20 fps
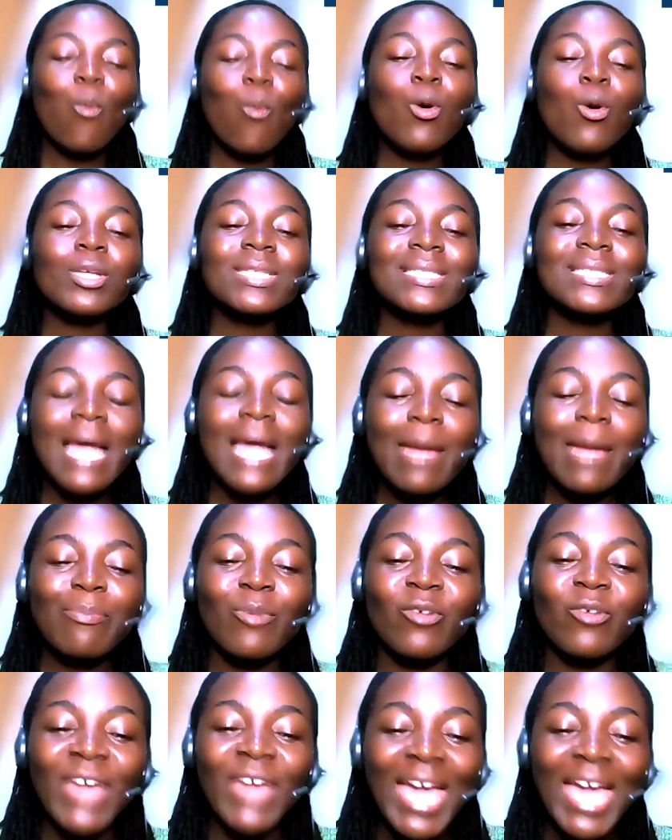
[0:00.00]
What type
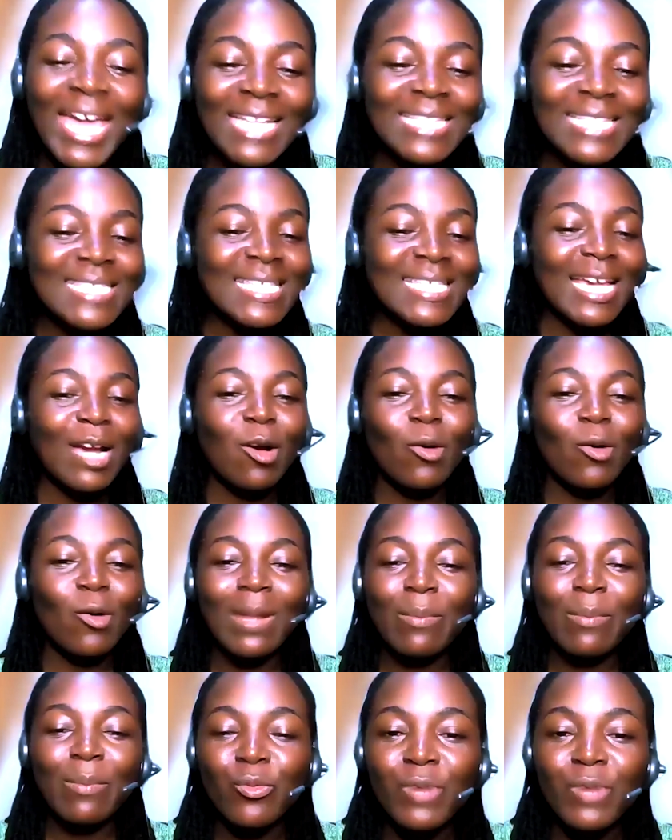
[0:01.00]
of EdTech
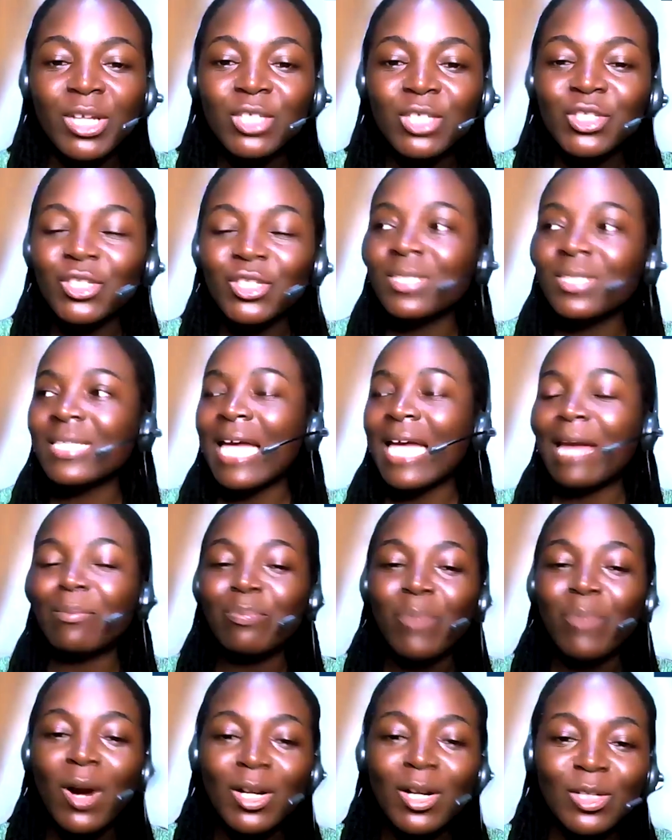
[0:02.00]
collaborations
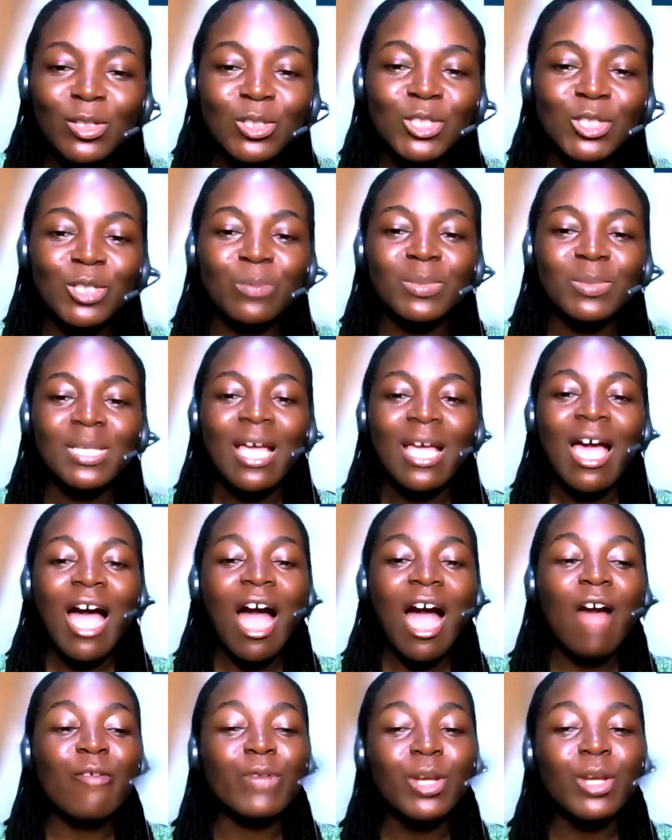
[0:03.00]
and partnerships
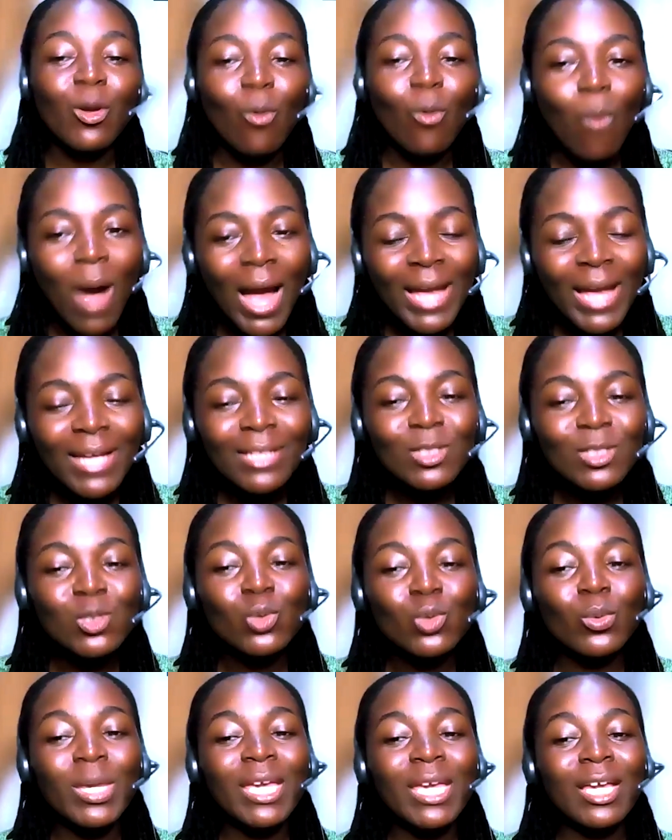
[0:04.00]
are required
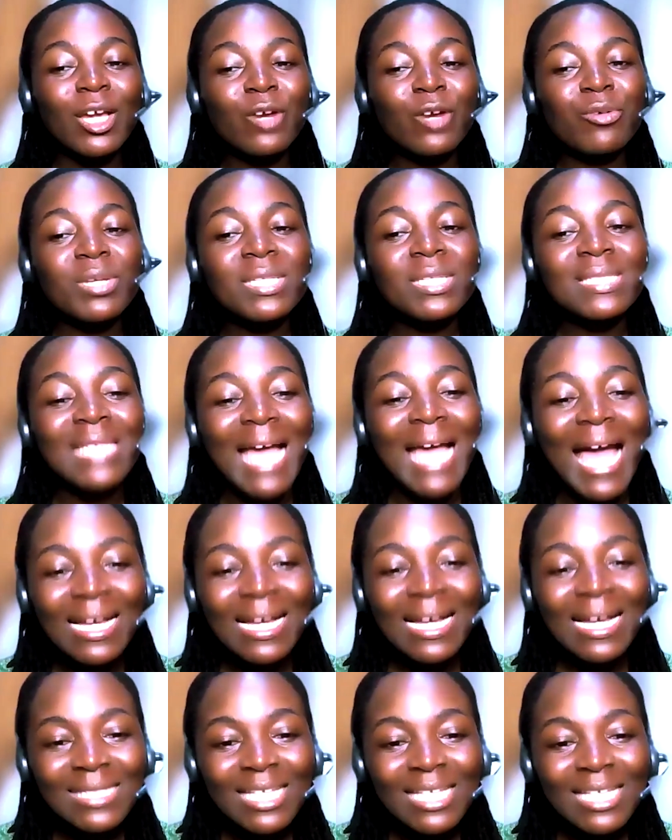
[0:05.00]
to increase
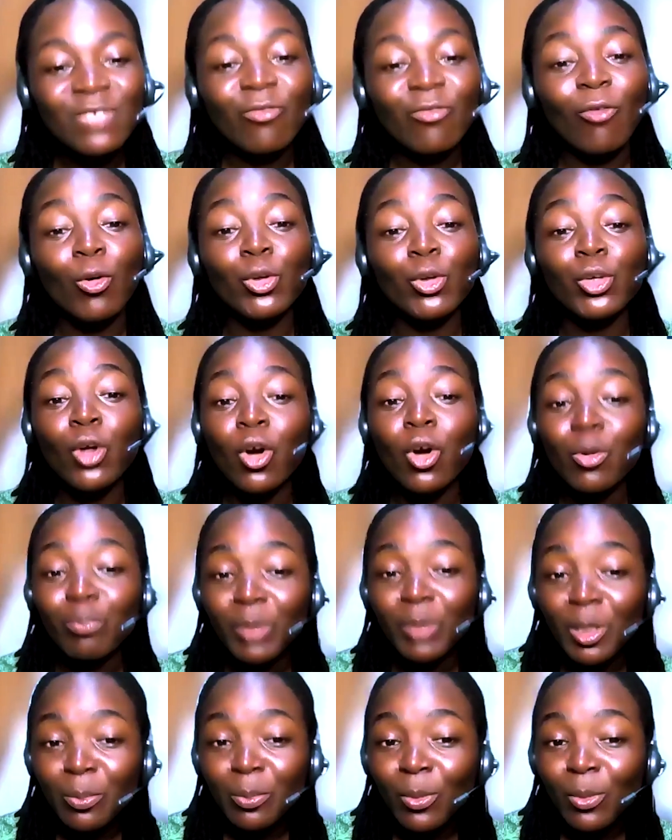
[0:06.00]
access for young
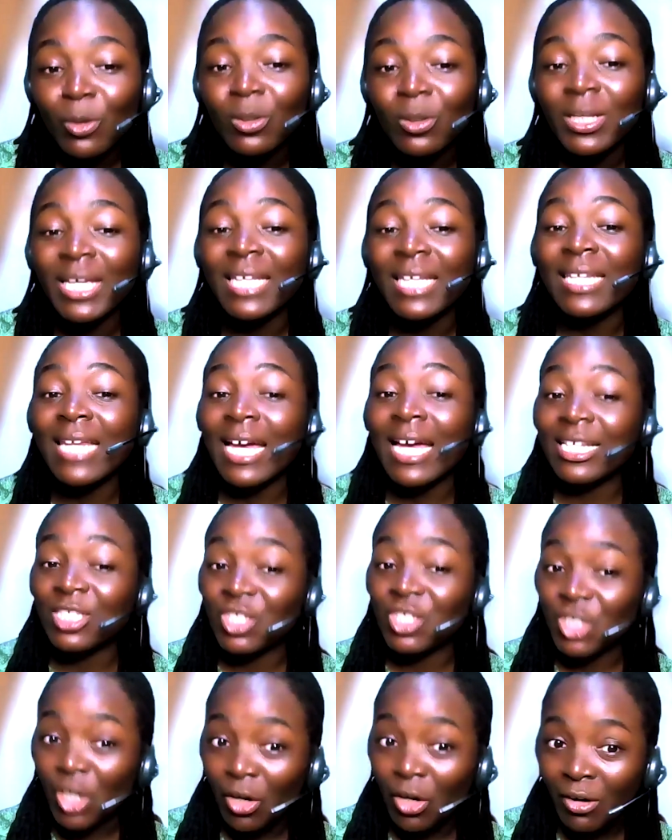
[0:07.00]
people in
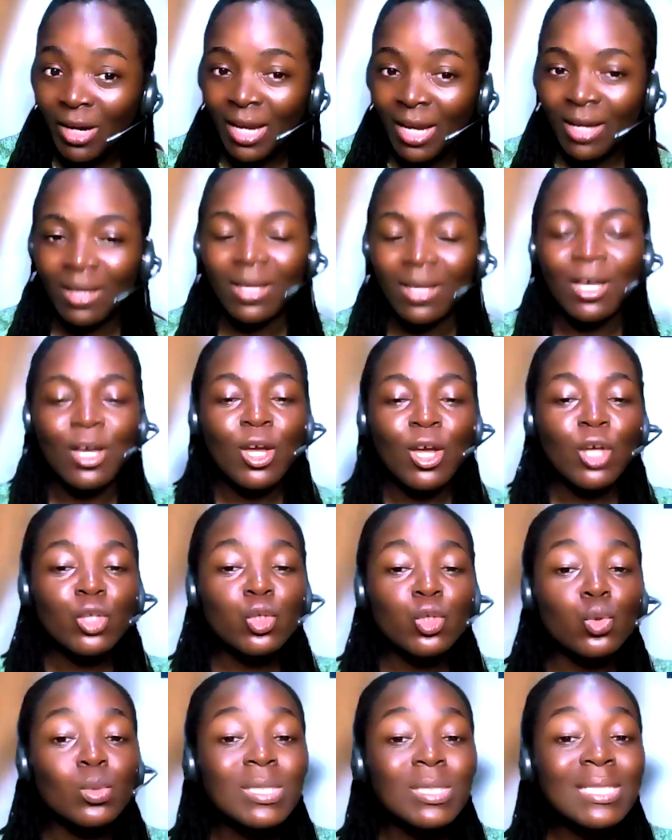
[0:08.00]
Nigeria
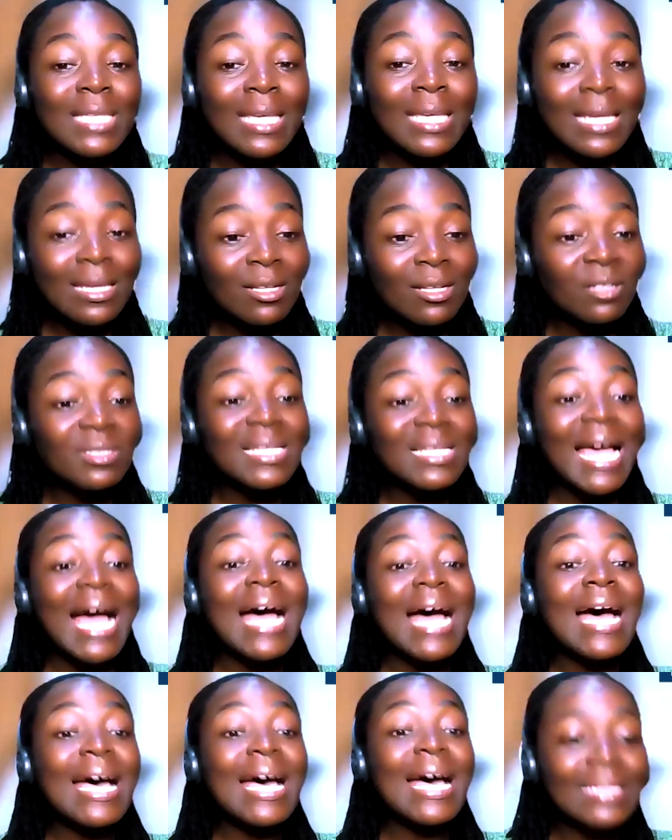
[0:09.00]
to skills
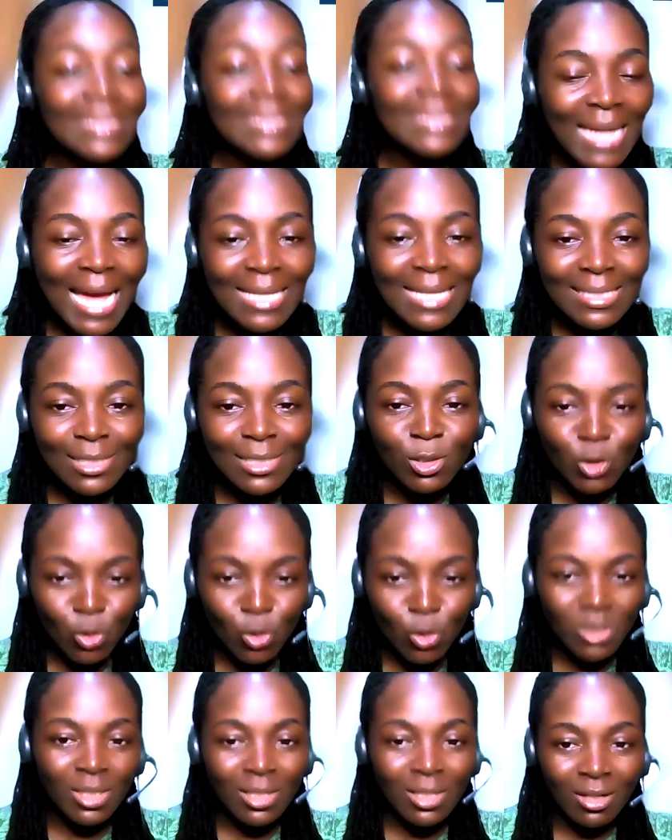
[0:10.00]
and
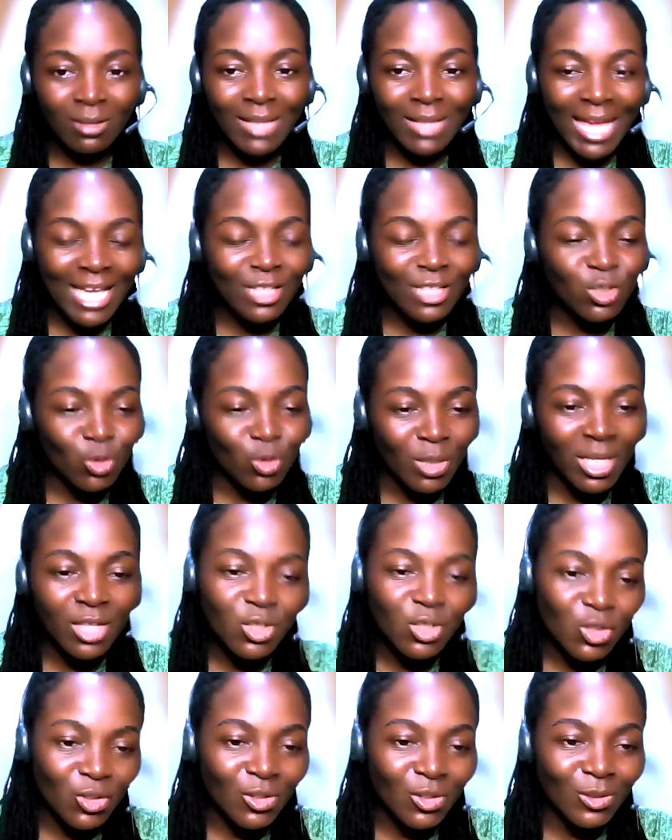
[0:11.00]
attitudinal
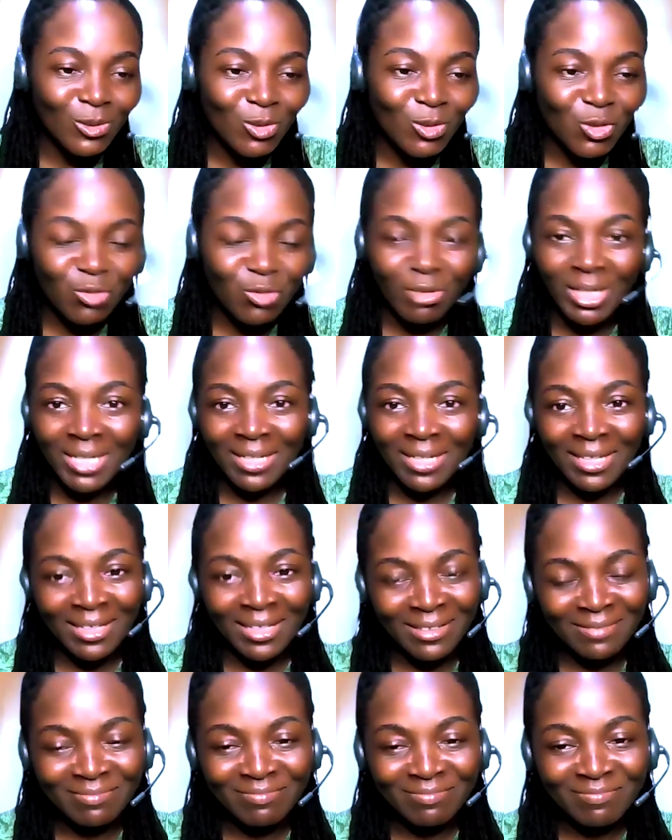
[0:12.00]
educational training?